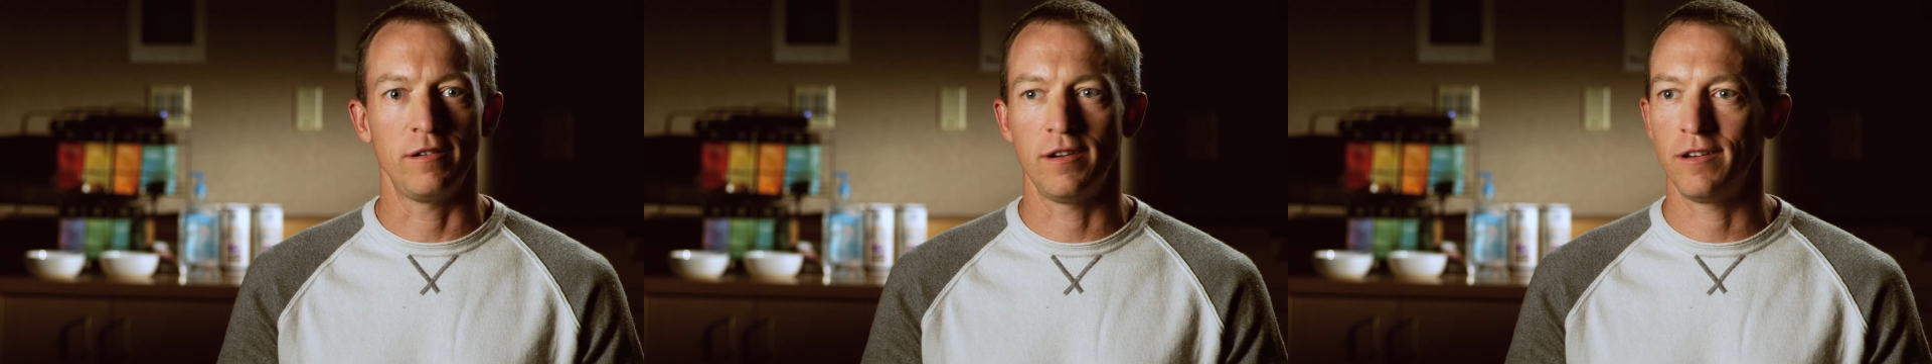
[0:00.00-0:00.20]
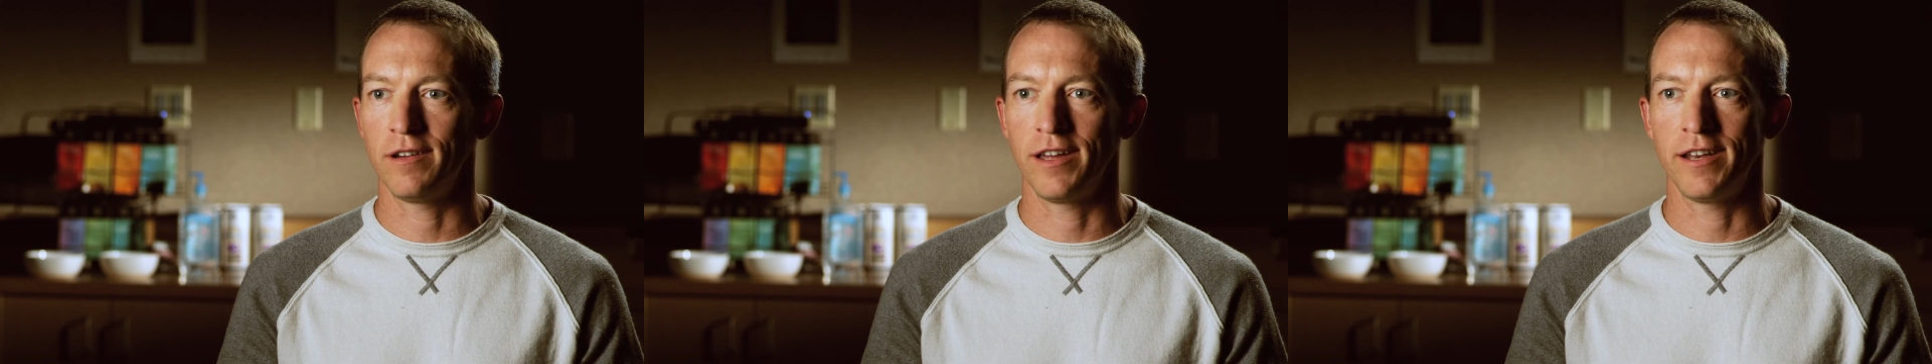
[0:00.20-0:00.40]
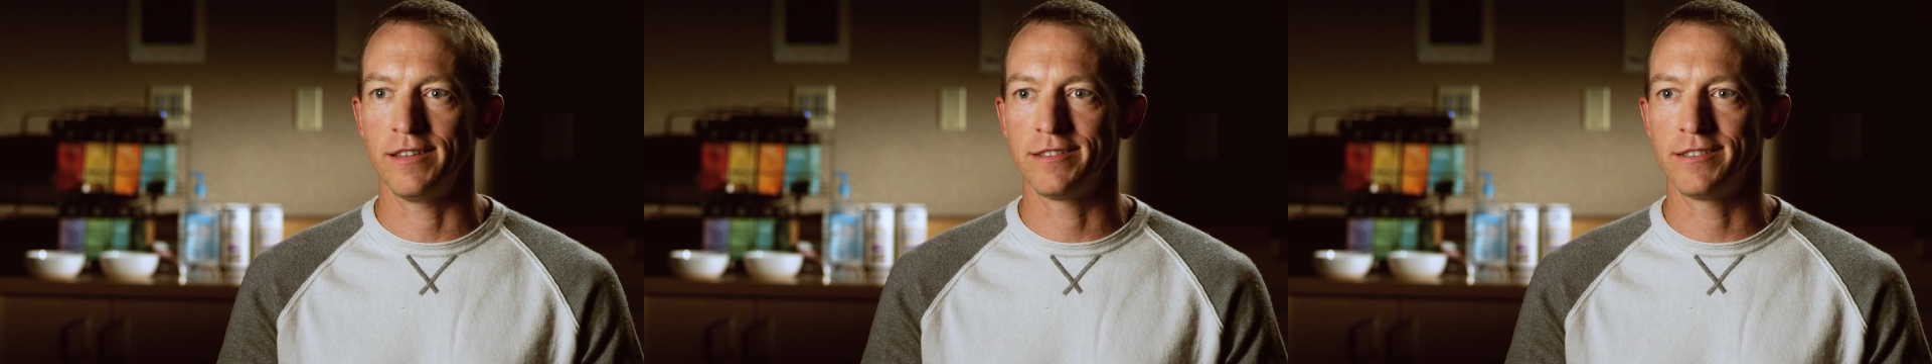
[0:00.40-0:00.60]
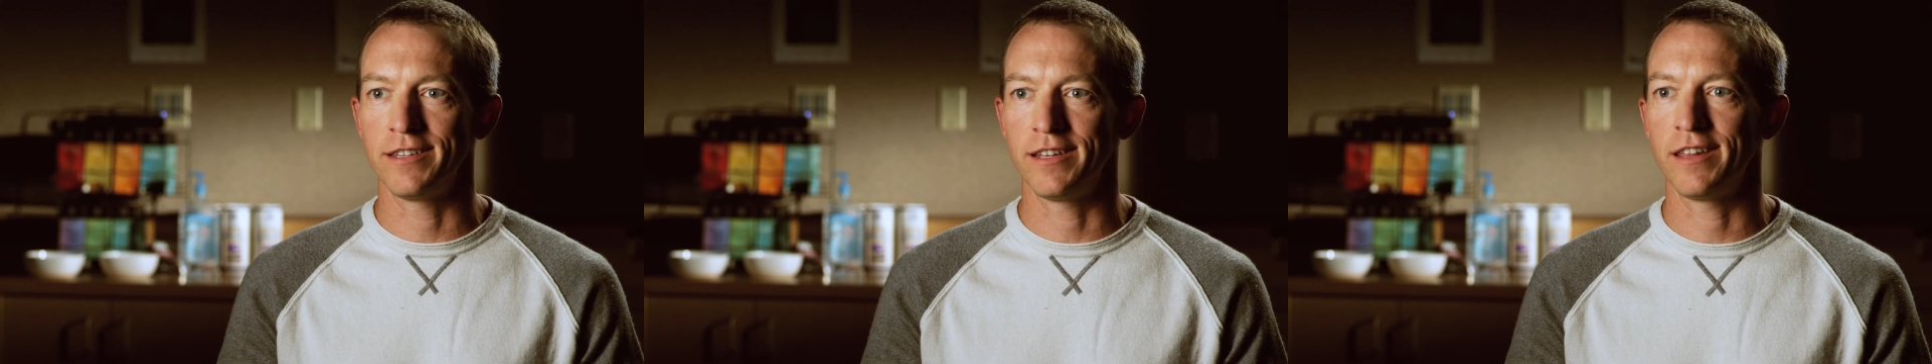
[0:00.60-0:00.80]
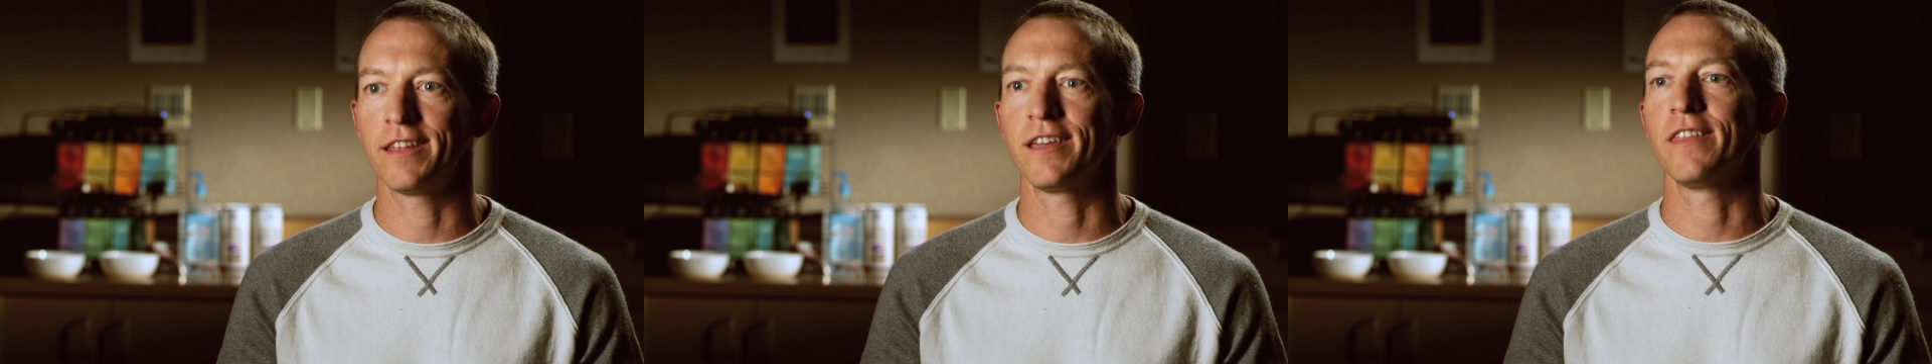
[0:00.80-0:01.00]
oh, I didn't see
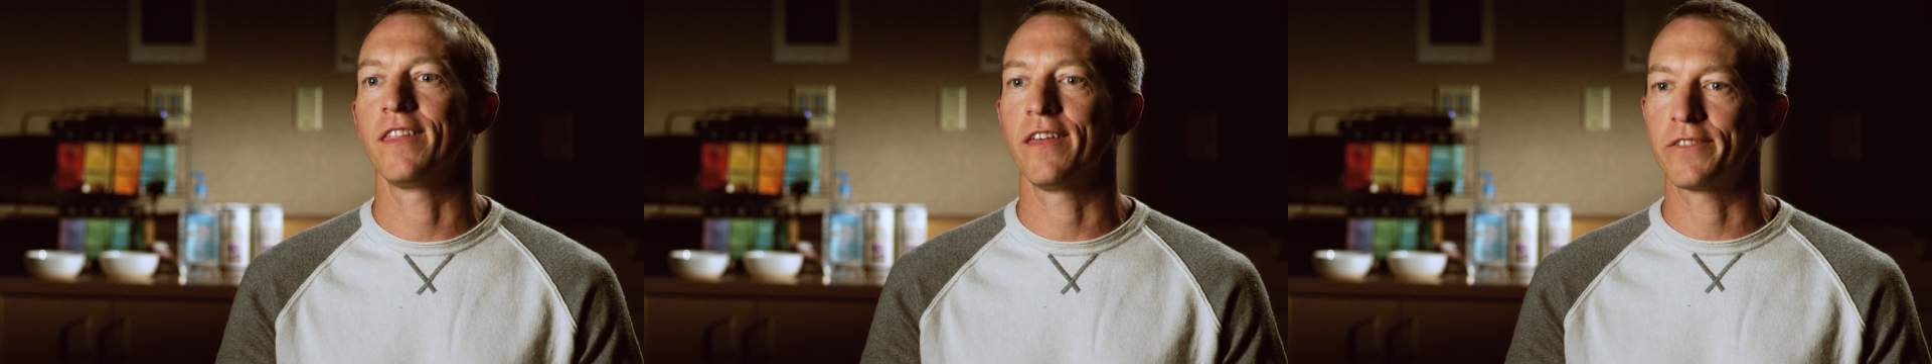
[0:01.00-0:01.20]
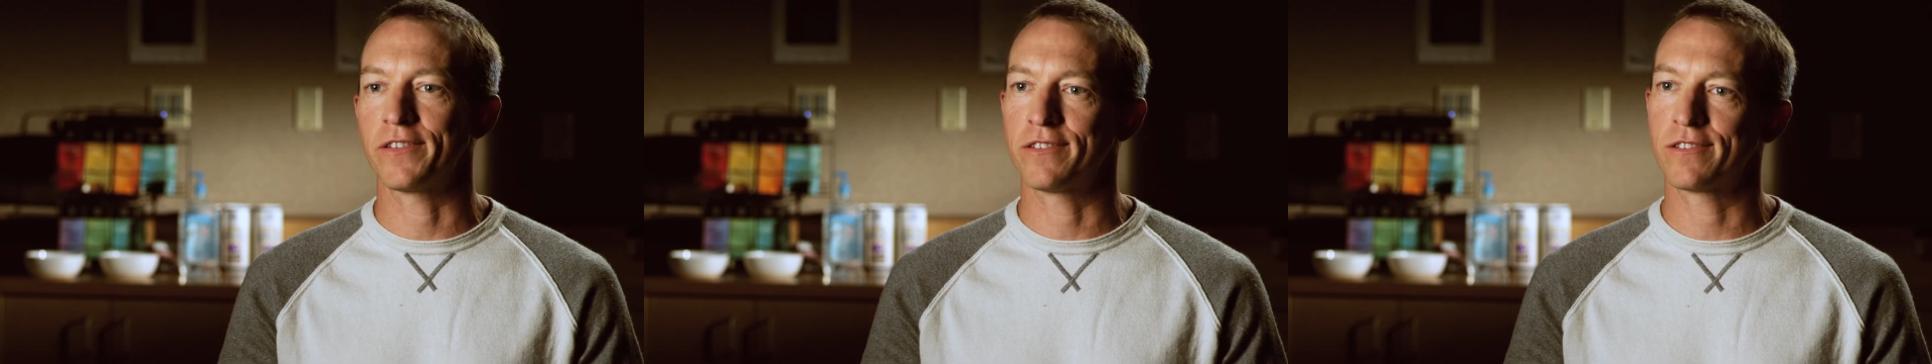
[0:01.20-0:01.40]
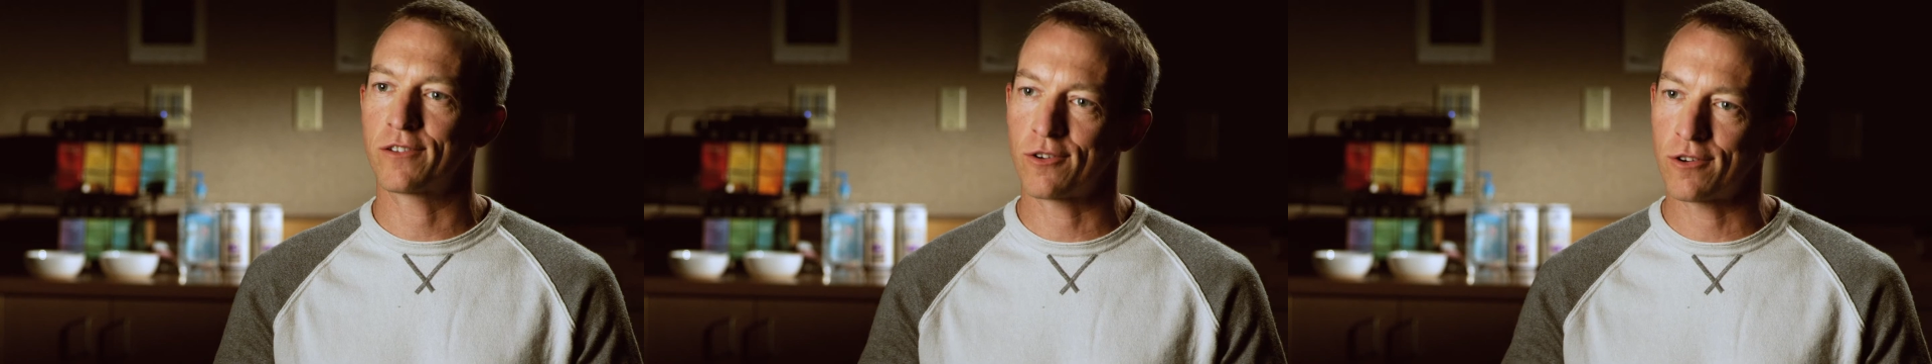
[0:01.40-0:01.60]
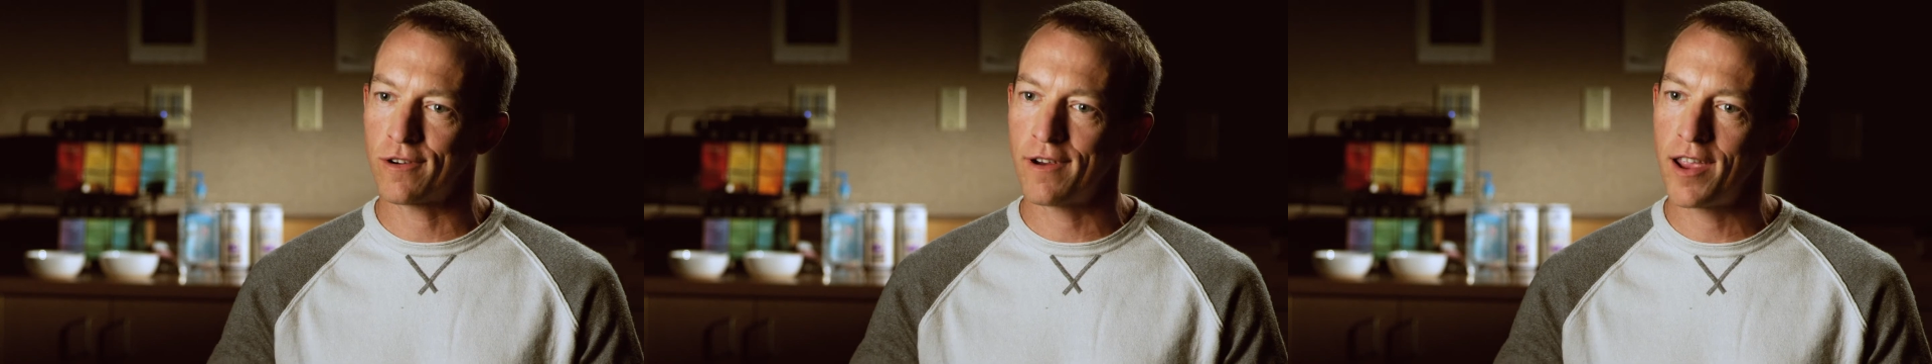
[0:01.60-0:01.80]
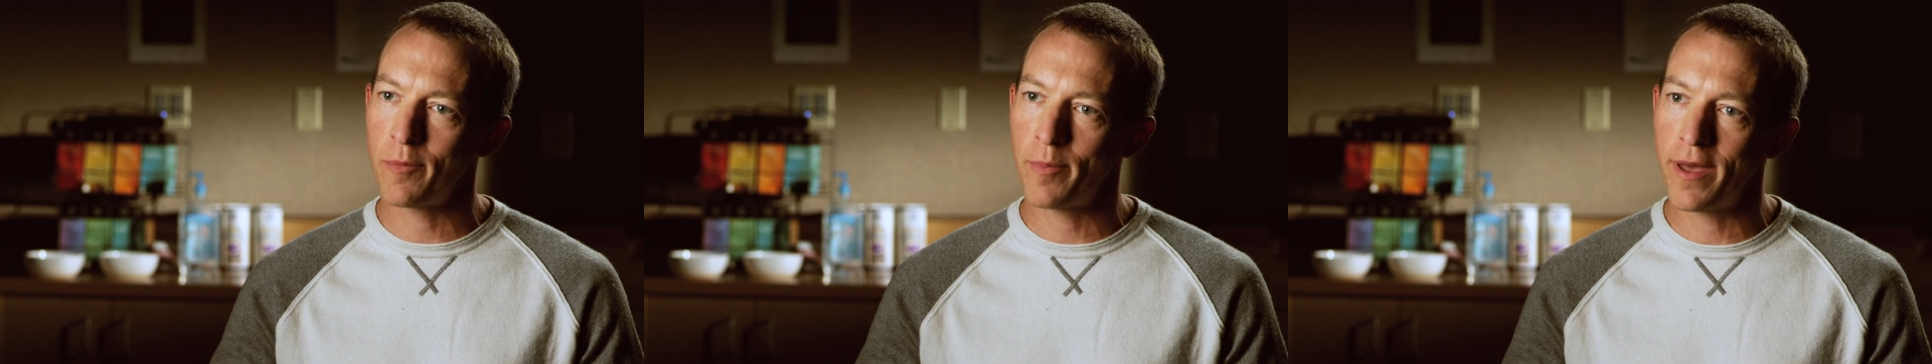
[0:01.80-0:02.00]
anything, and they'll have to
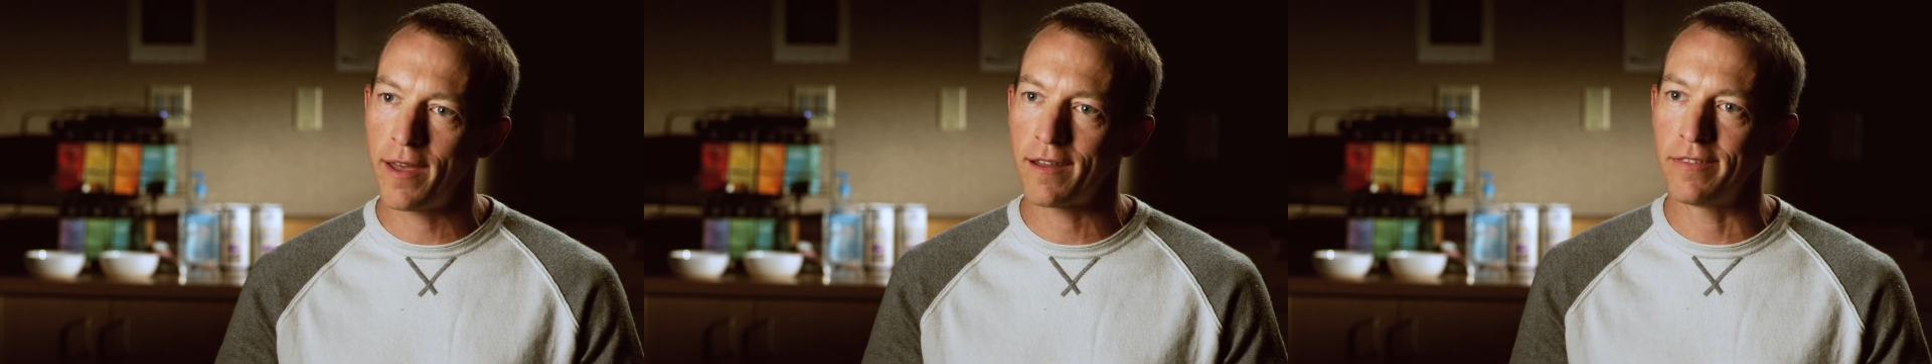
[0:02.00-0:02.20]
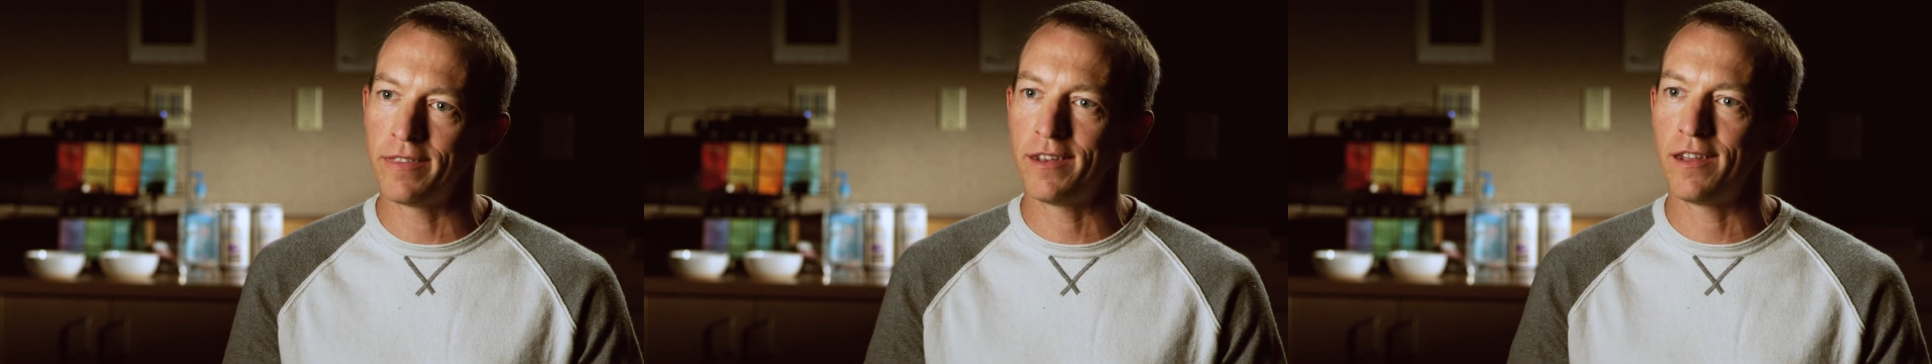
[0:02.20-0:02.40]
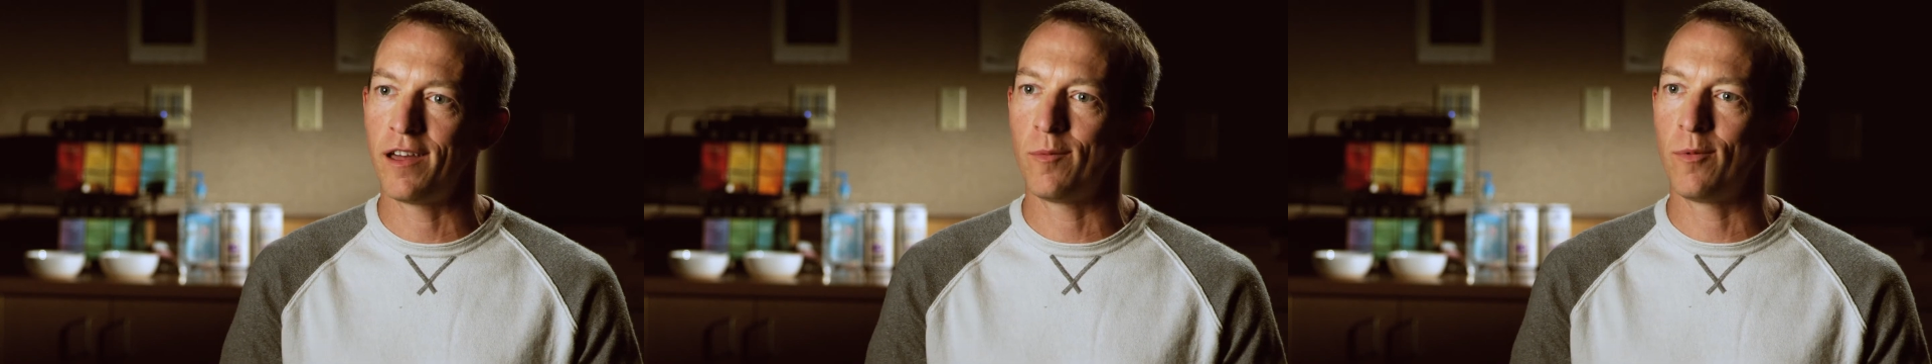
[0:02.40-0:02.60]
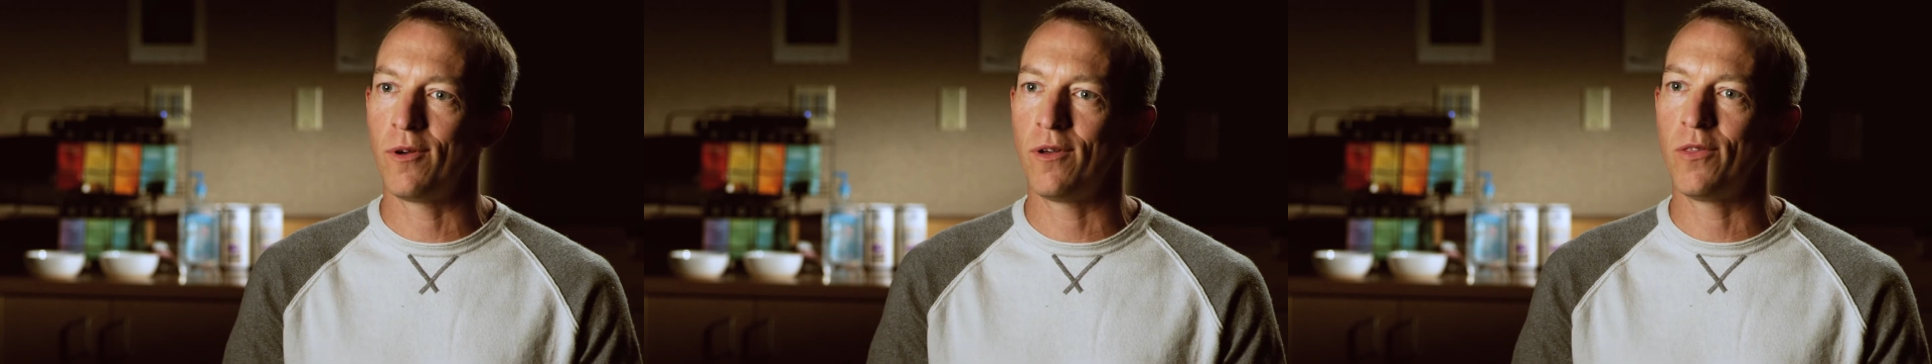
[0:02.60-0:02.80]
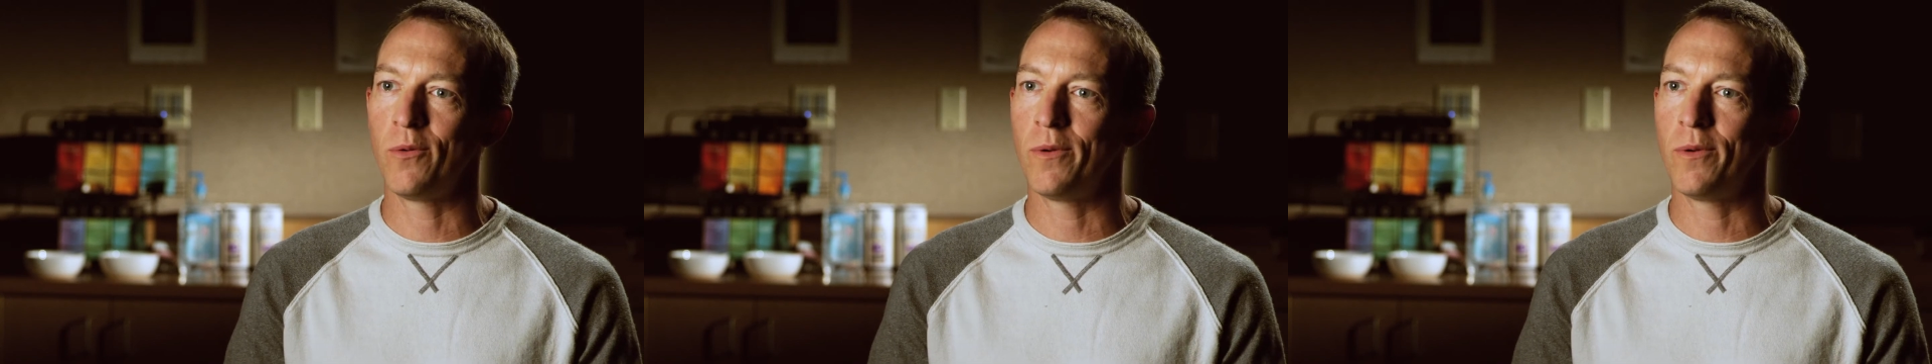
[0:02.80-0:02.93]
crank back on the knob all the